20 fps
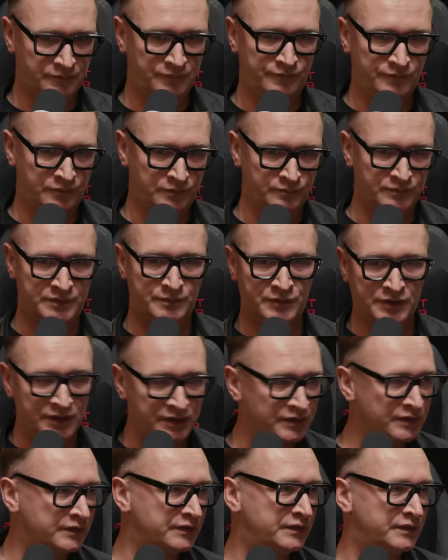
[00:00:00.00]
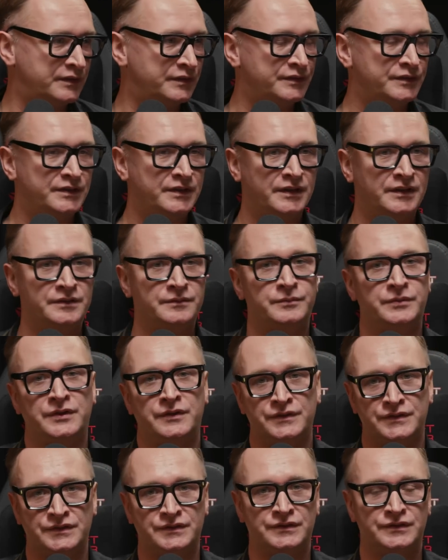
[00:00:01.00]
from the beginning till the end,
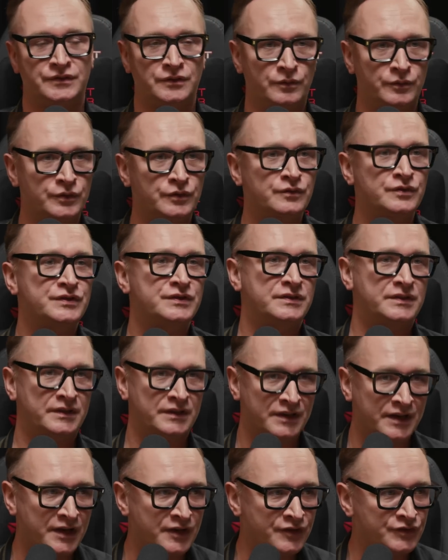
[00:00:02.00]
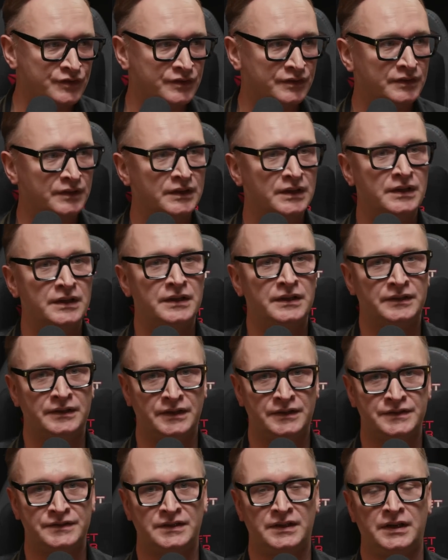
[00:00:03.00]
because it's so huge, engaging,
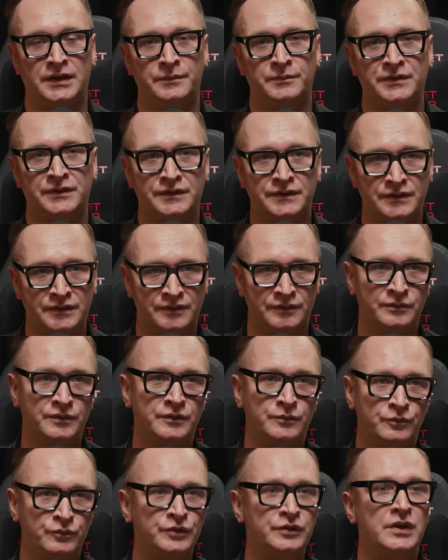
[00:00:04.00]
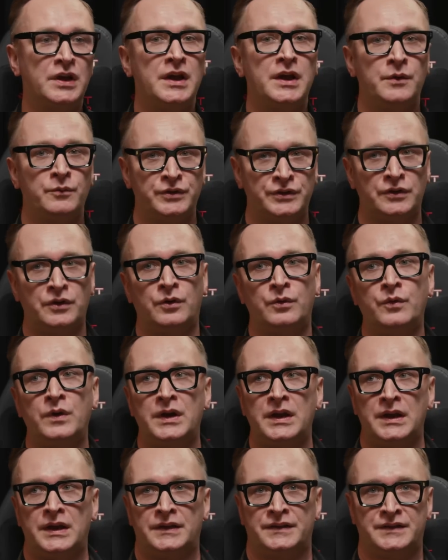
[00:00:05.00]
takes time, and we know
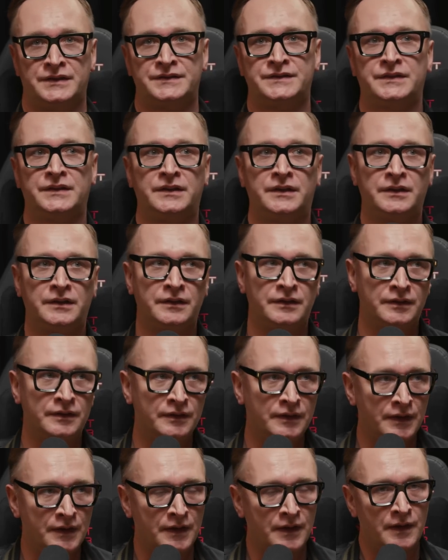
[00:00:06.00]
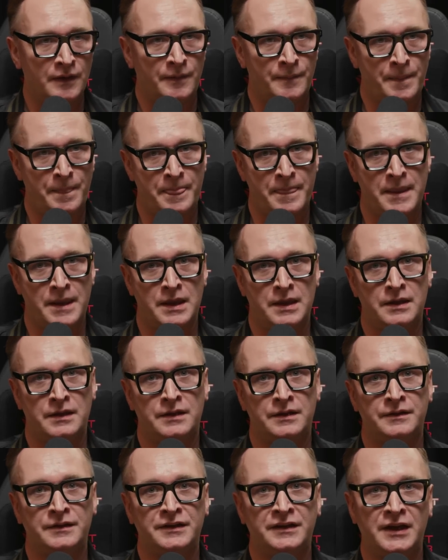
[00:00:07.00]
that
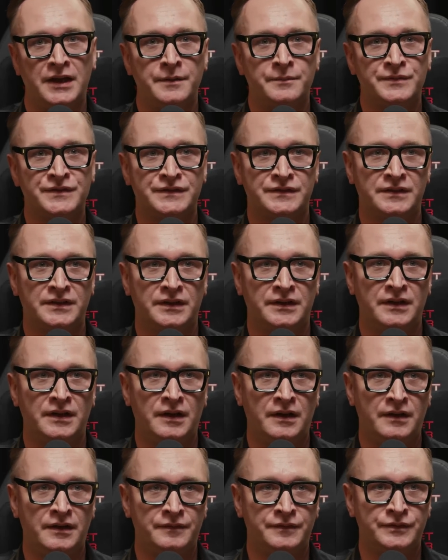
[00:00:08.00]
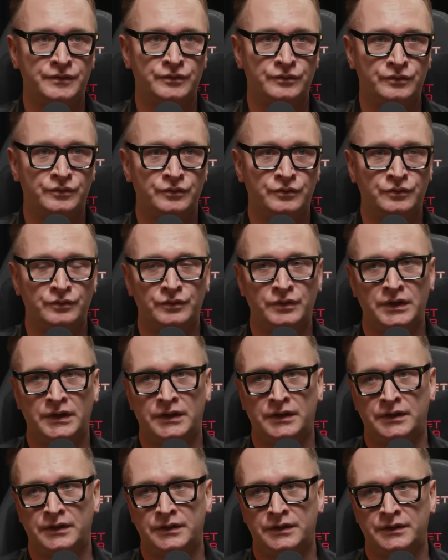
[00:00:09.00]
games, they have to
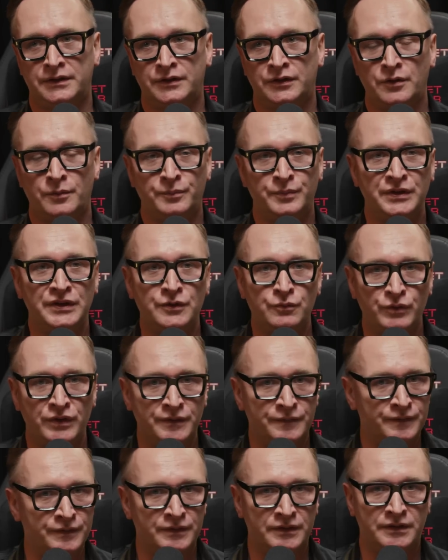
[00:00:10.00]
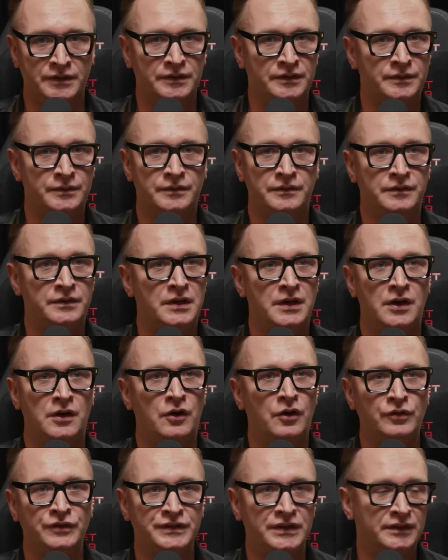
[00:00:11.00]
compete with
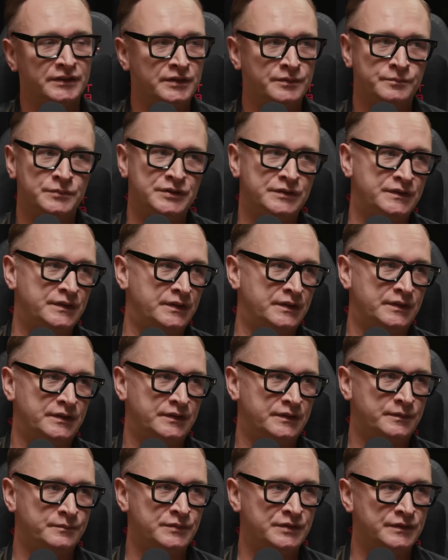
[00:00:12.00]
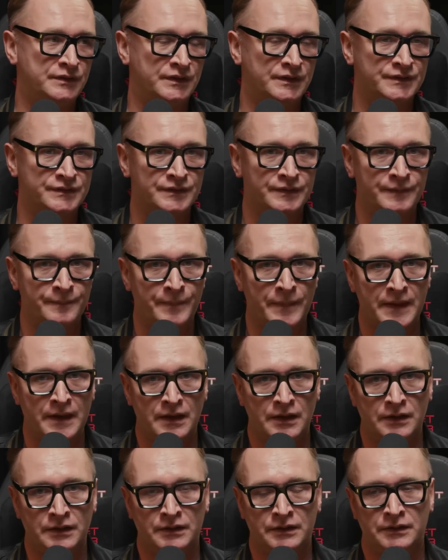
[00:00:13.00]
all the other medias.
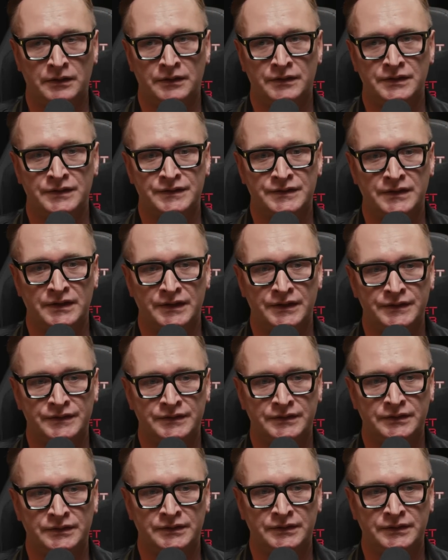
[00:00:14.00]
These days,